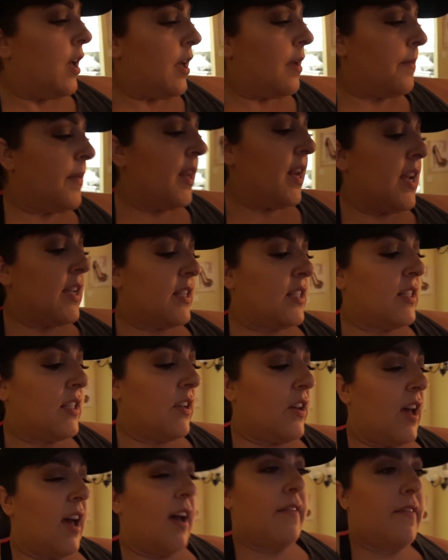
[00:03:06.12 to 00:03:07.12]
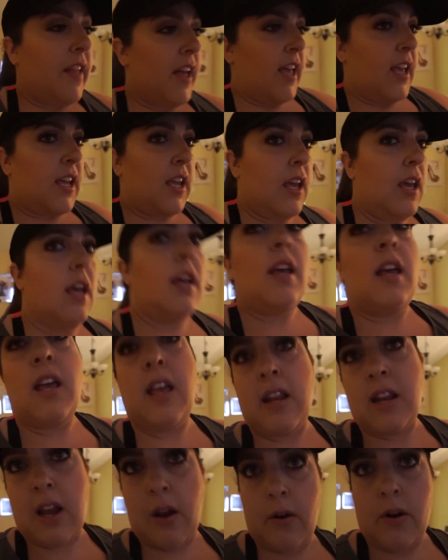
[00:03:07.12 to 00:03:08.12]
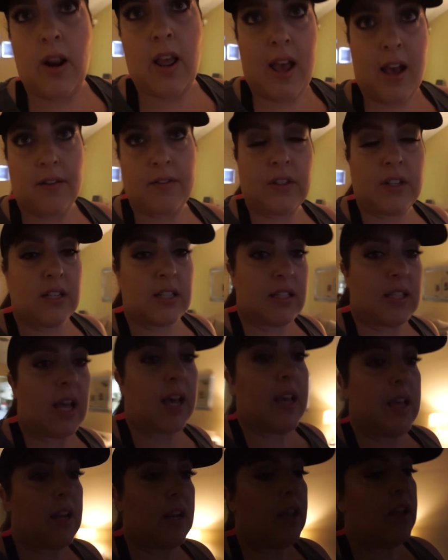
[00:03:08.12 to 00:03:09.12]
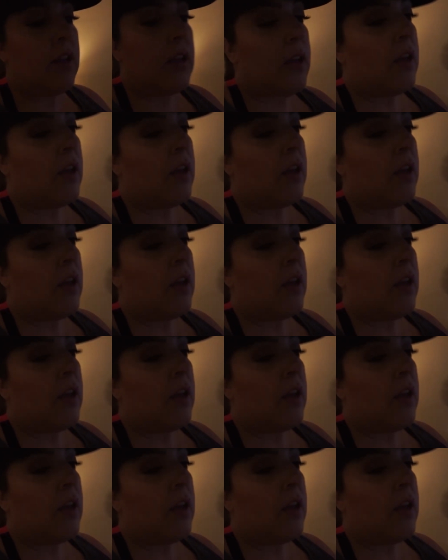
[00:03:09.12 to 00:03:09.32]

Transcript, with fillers: I mean, I still have like an hour and a half to decide.